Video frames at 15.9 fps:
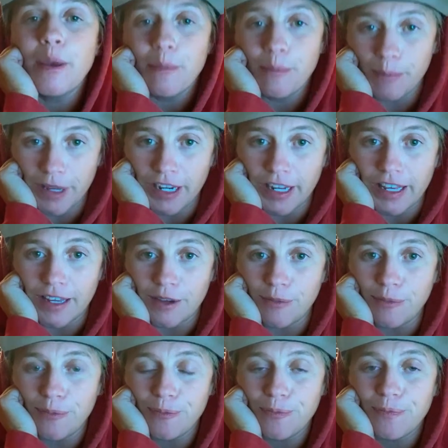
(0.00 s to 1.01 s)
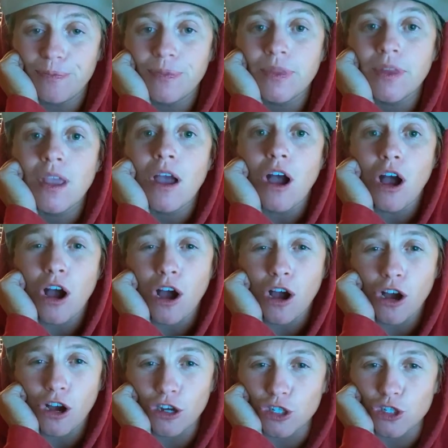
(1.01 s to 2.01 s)
meaning
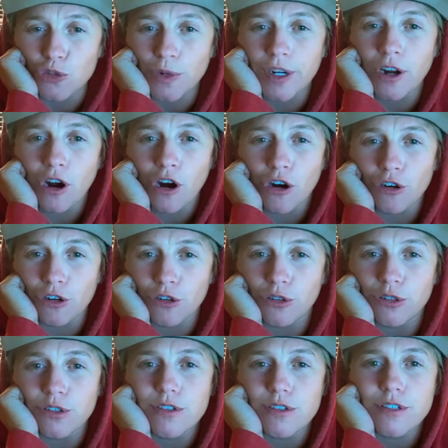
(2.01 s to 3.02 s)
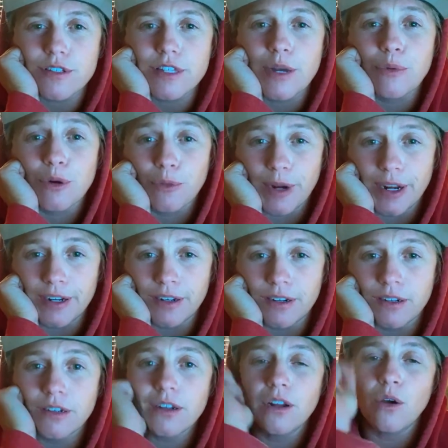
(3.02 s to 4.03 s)
100 articles that were written,